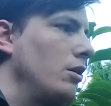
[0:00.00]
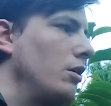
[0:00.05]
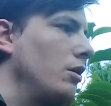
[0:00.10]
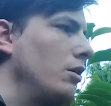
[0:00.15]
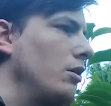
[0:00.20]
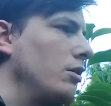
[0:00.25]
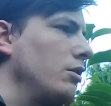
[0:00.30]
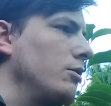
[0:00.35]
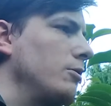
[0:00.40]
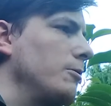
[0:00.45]

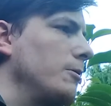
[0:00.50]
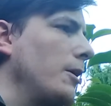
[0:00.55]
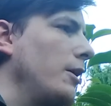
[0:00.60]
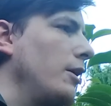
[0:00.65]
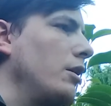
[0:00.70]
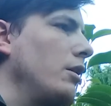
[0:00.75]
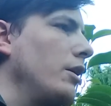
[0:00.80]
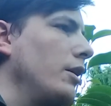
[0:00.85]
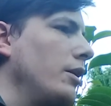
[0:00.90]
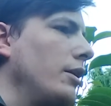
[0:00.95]
And I
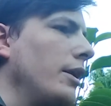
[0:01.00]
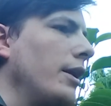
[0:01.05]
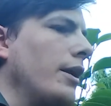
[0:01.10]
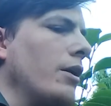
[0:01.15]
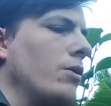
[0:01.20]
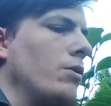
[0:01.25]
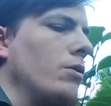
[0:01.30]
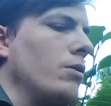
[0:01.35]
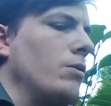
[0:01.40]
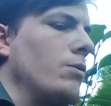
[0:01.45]
think
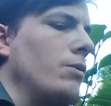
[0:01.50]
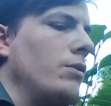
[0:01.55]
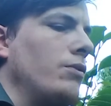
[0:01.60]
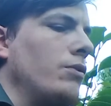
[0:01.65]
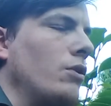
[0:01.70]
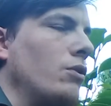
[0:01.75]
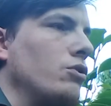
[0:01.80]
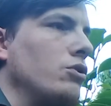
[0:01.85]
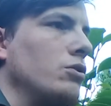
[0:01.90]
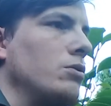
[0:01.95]
now that
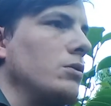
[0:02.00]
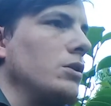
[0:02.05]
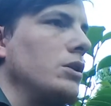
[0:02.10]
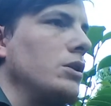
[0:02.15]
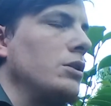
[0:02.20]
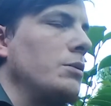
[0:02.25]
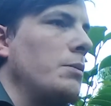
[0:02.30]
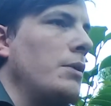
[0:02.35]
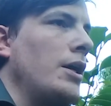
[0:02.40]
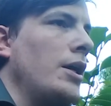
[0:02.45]
we've got
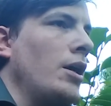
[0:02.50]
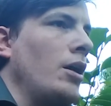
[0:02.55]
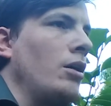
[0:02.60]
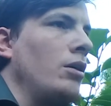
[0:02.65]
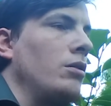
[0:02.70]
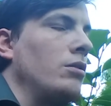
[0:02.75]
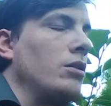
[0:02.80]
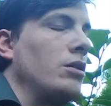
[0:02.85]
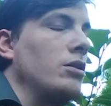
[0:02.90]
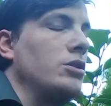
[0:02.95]
Theresa
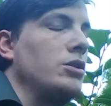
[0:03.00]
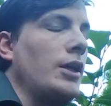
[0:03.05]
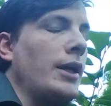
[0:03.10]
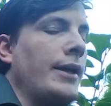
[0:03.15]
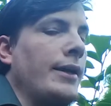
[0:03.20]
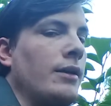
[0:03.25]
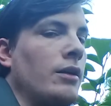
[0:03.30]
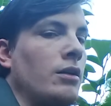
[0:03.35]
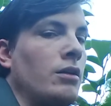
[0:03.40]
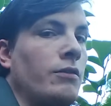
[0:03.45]
May, our
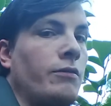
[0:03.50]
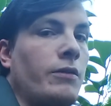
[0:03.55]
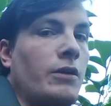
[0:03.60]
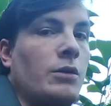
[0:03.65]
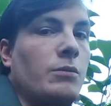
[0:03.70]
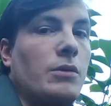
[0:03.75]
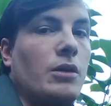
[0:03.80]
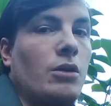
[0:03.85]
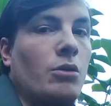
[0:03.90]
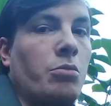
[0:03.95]
second
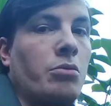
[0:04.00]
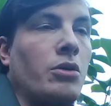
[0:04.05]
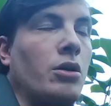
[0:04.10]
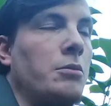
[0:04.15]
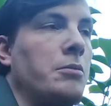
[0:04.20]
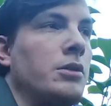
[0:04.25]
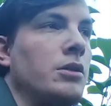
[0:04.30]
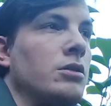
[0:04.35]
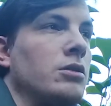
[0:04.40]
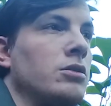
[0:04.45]
female
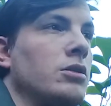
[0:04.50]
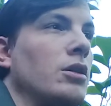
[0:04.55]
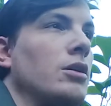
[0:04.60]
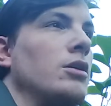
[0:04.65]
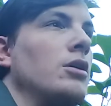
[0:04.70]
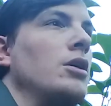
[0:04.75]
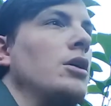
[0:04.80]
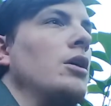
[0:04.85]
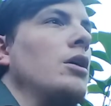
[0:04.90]
Prime Minister,